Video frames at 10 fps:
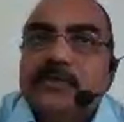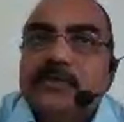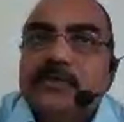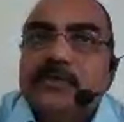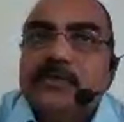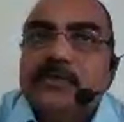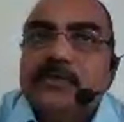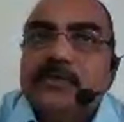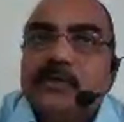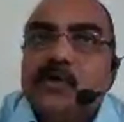ropes
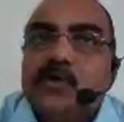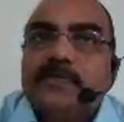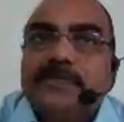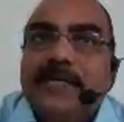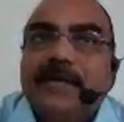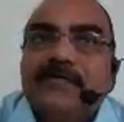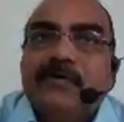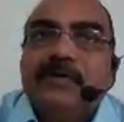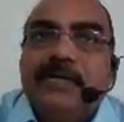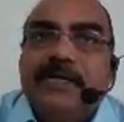have got a
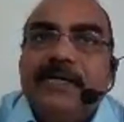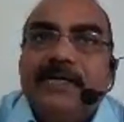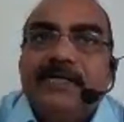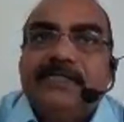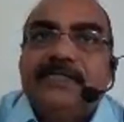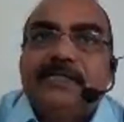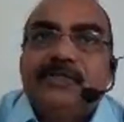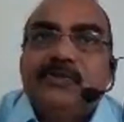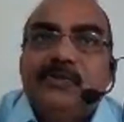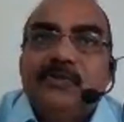tendency to
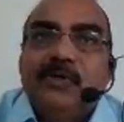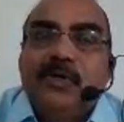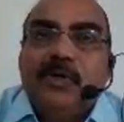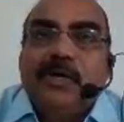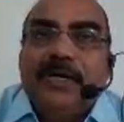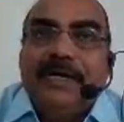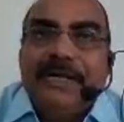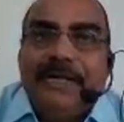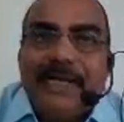decay